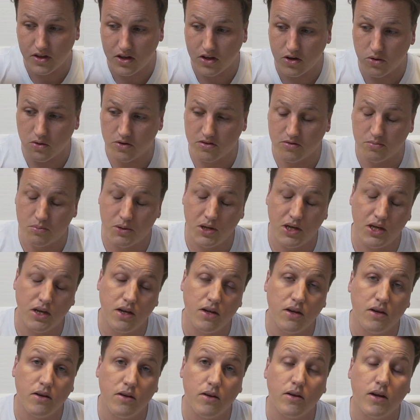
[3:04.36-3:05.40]
the
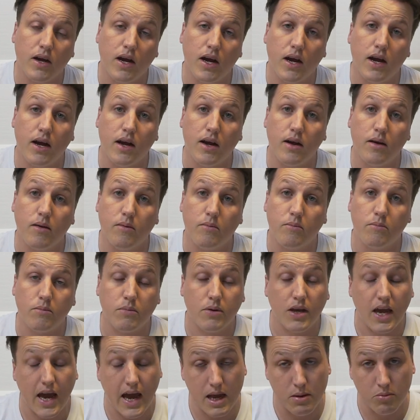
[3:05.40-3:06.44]
USB
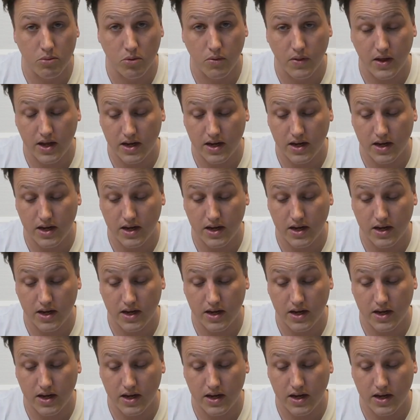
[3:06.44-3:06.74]
cable